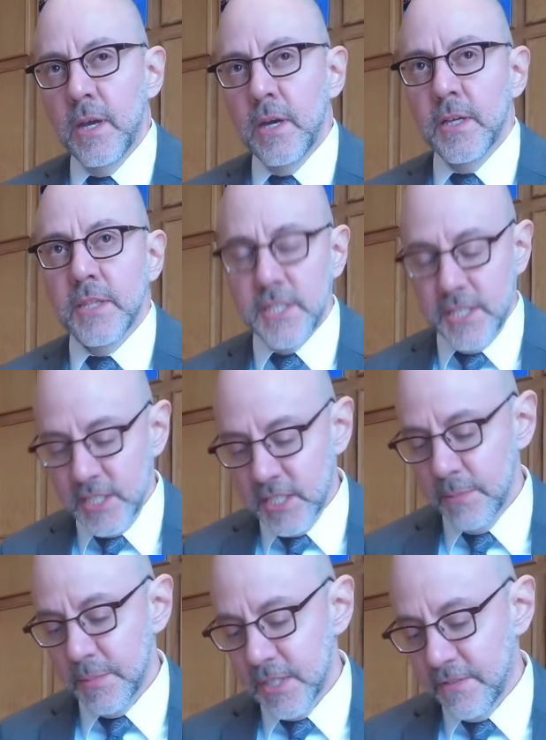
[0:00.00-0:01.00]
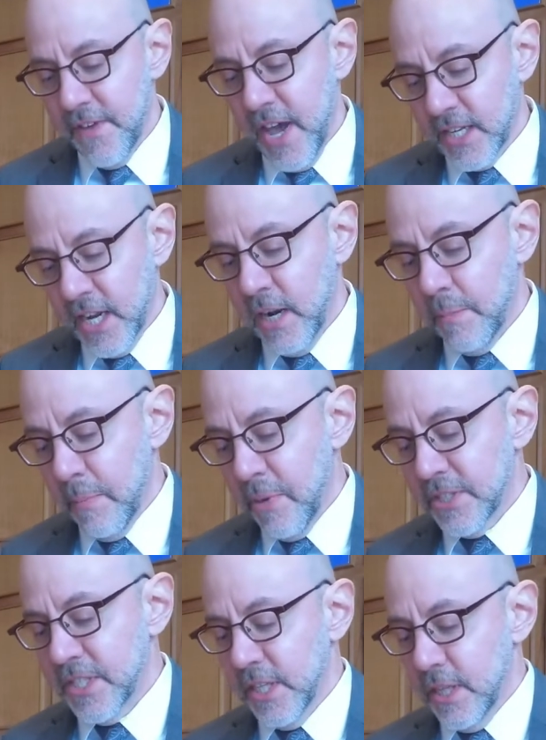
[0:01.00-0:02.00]
These systems, in fact, end up
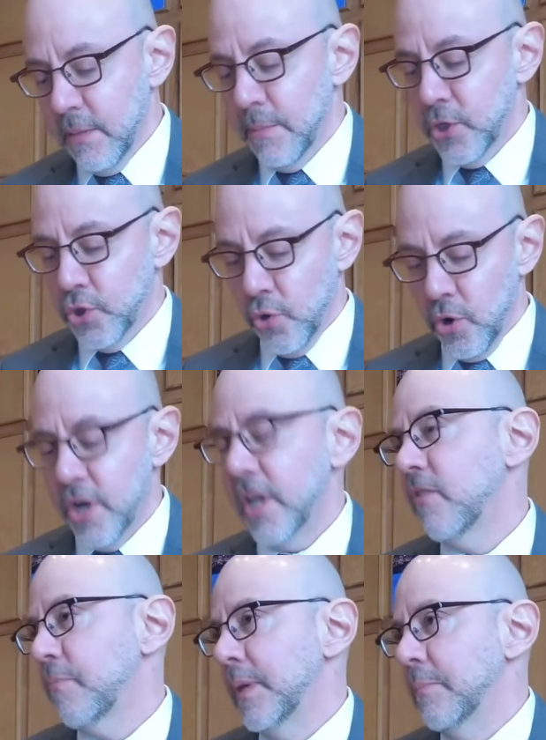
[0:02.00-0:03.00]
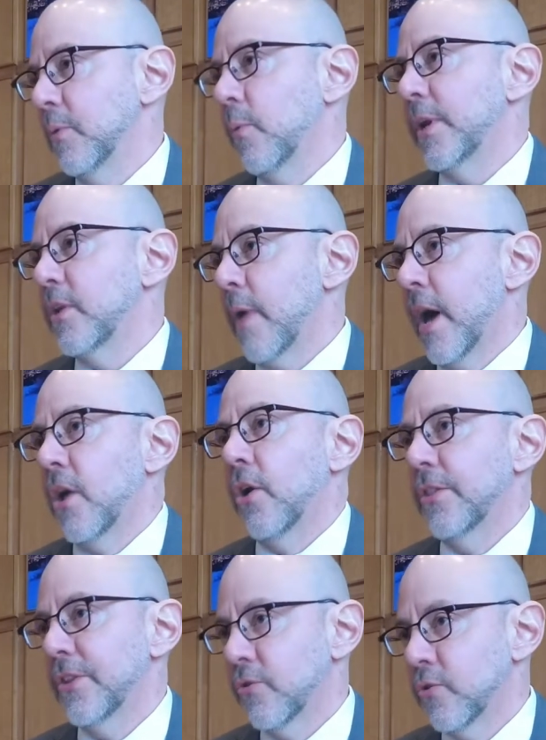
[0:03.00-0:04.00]
oppressing the majority of people when you add all
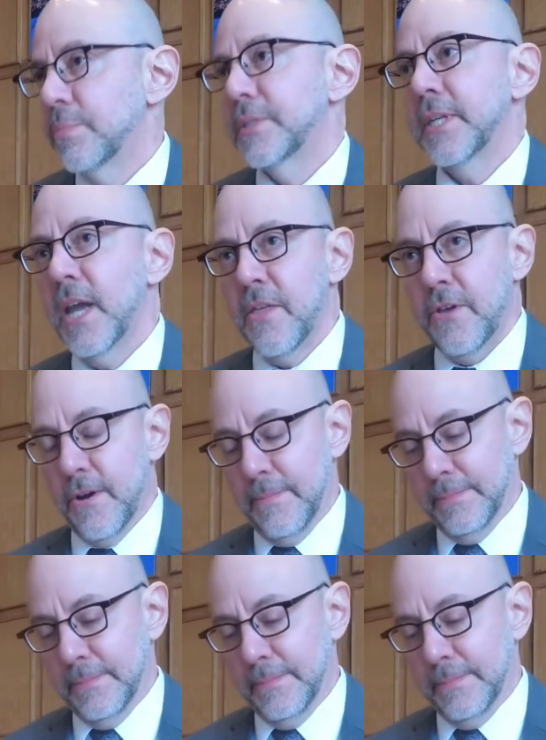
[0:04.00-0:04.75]
the groups together.